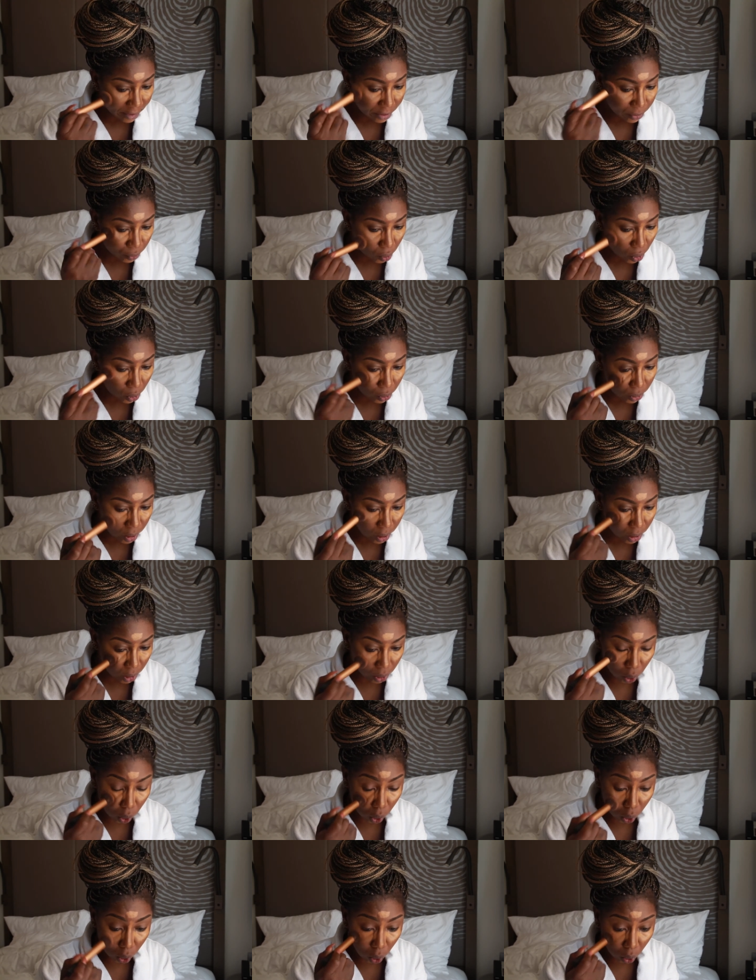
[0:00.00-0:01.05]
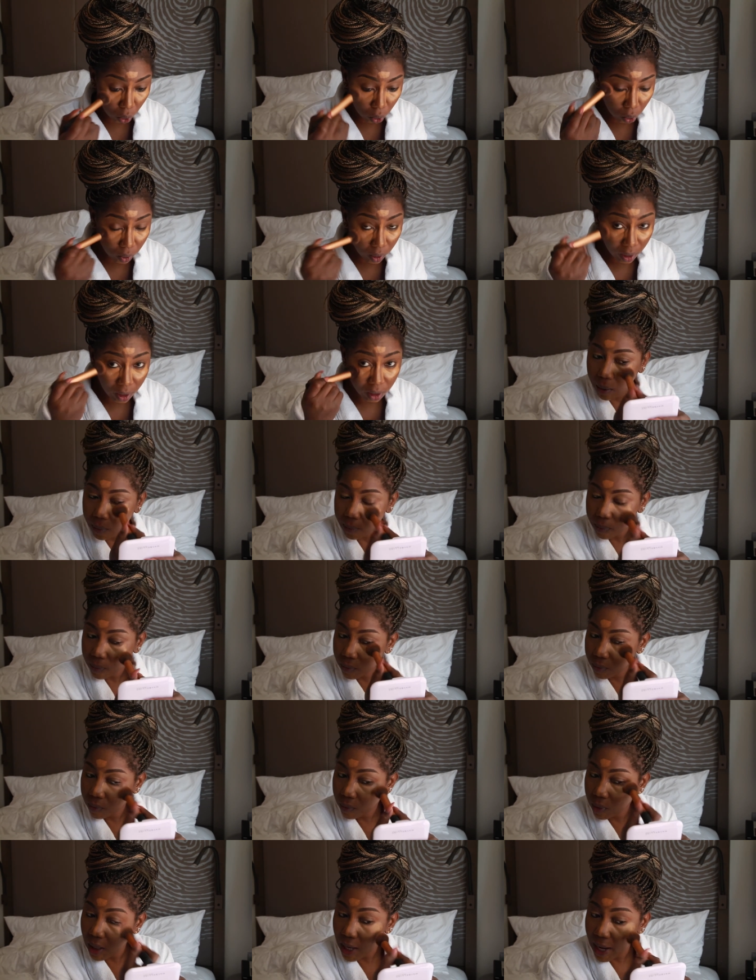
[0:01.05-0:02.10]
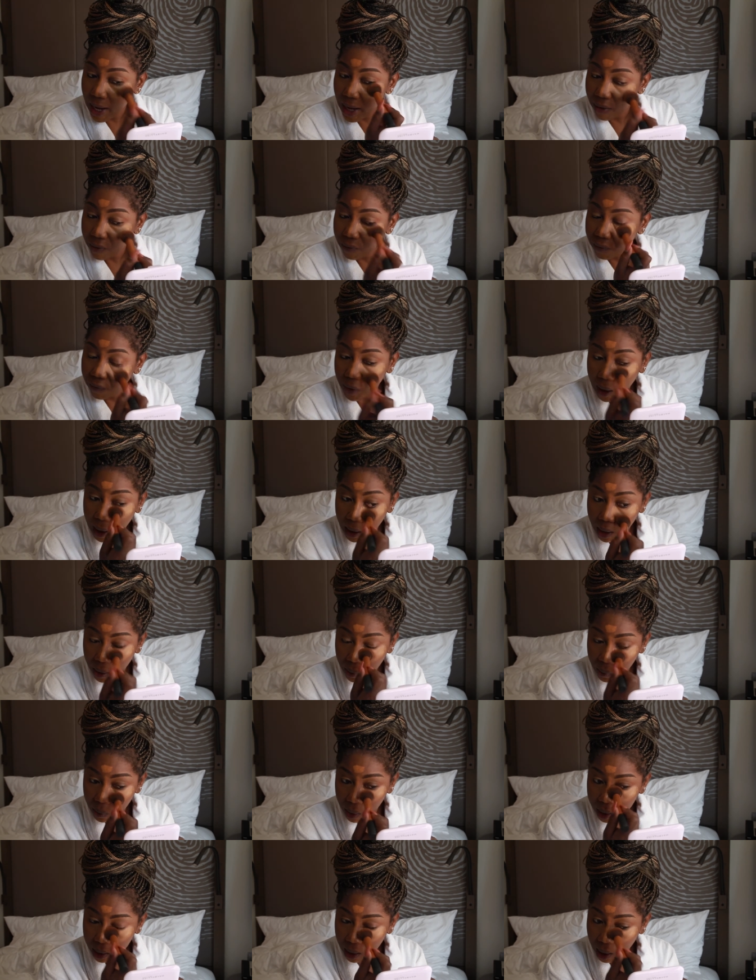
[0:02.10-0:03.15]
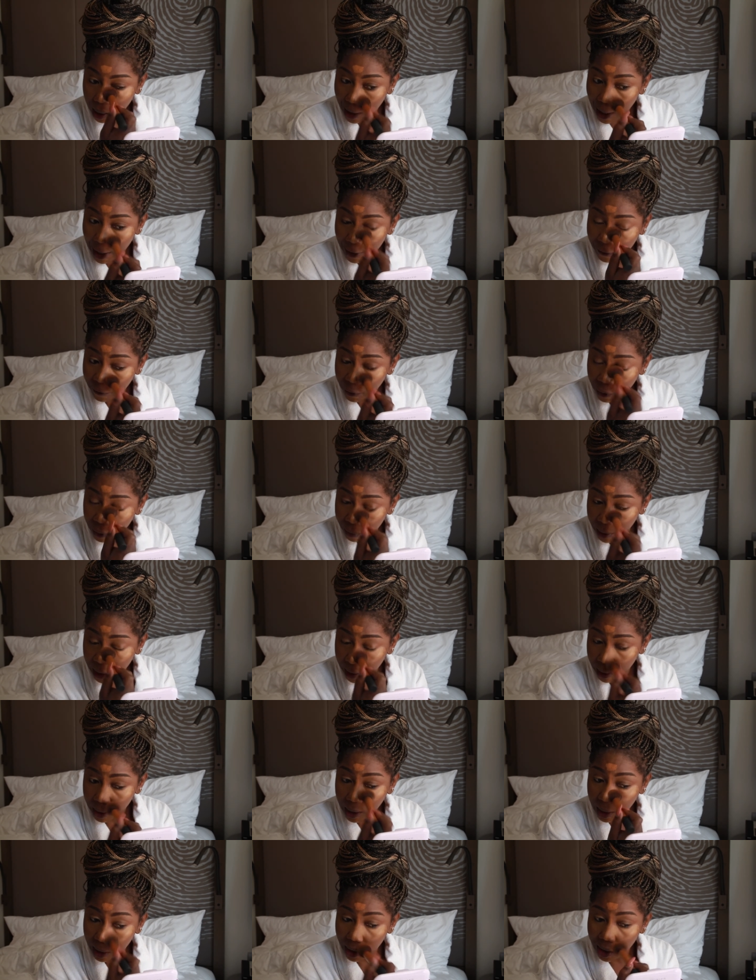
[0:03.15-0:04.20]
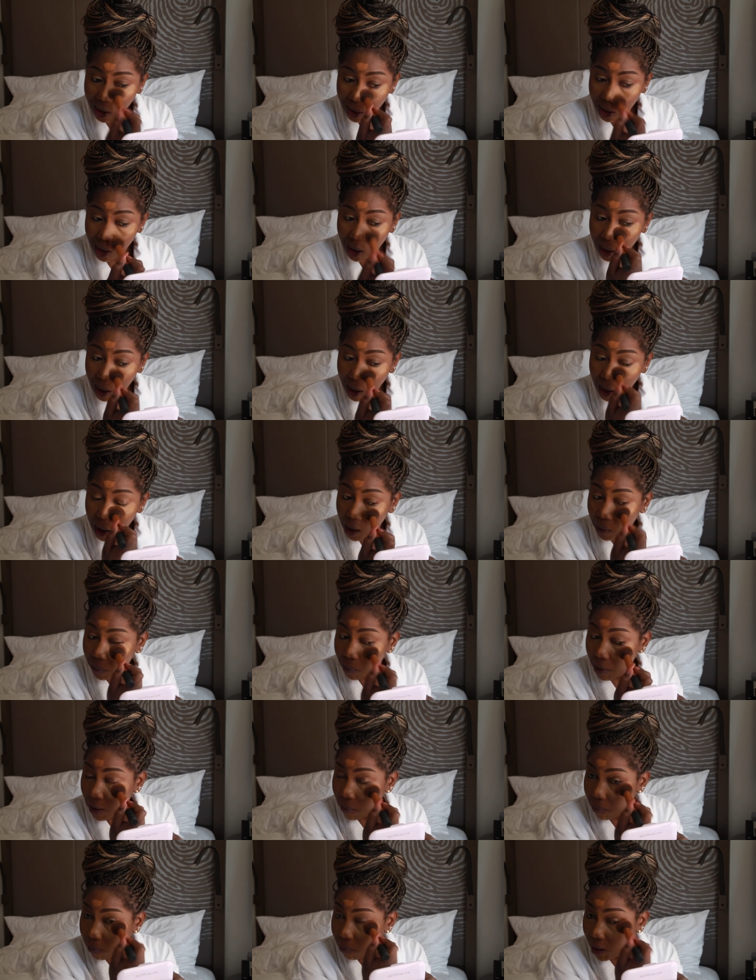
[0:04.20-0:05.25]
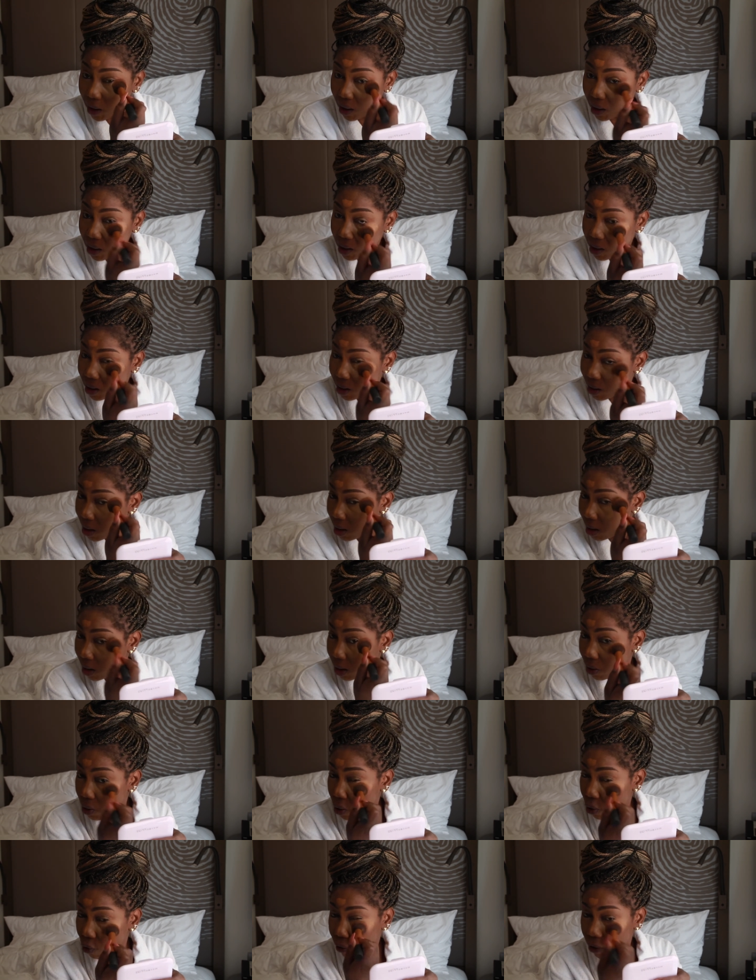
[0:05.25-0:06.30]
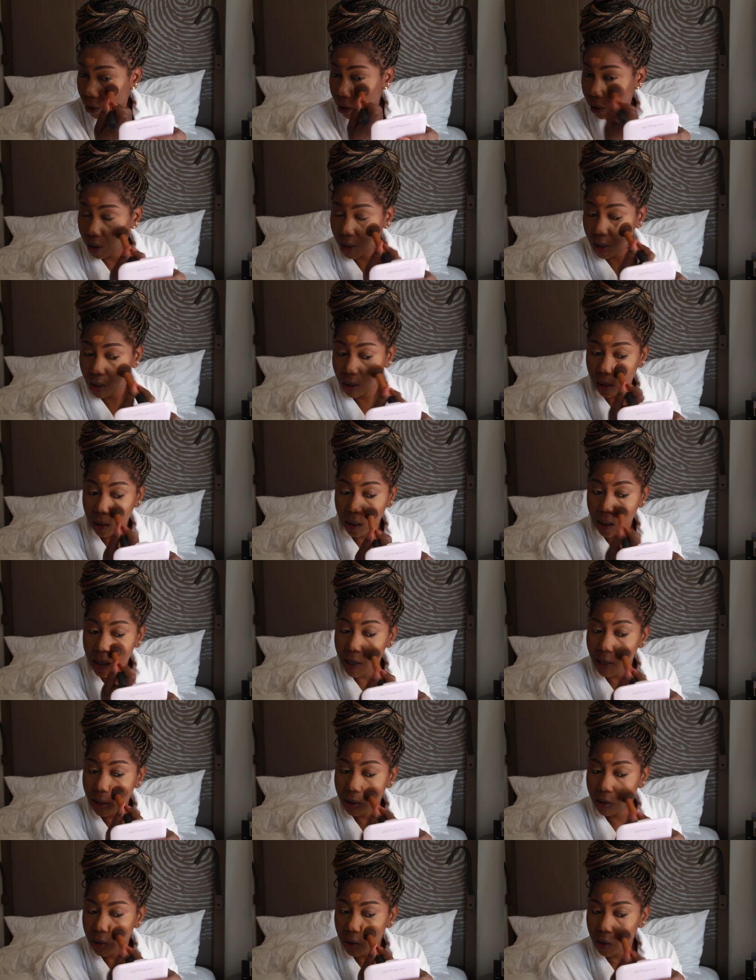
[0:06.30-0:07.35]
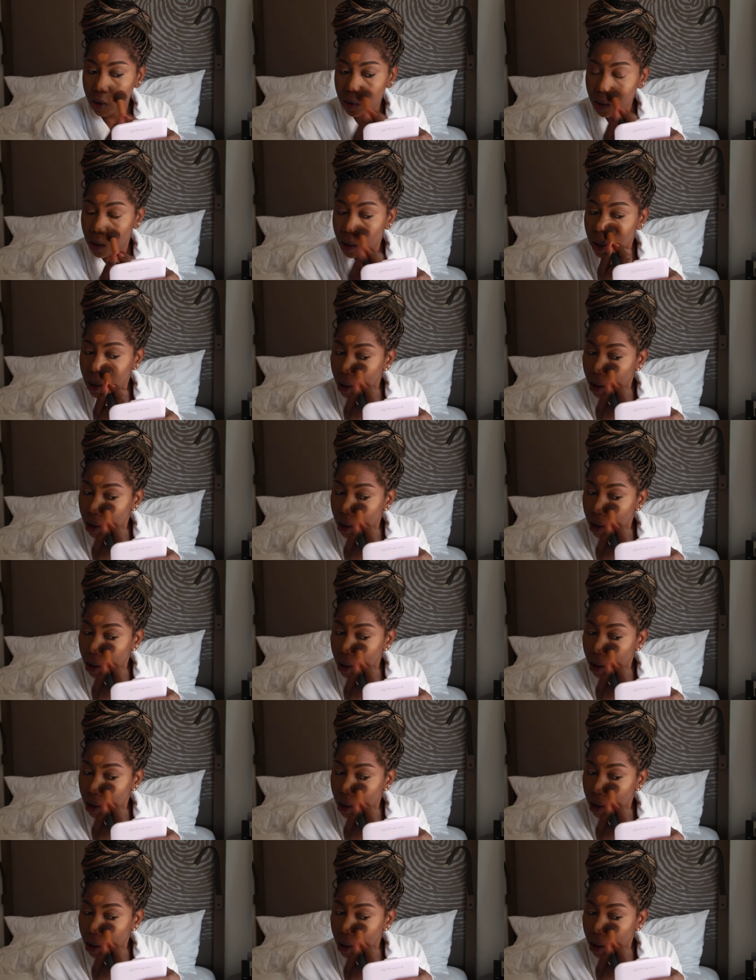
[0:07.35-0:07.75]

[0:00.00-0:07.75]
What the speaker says: enrolled in a school. That really was a lot for me because it meant me starting over again in college.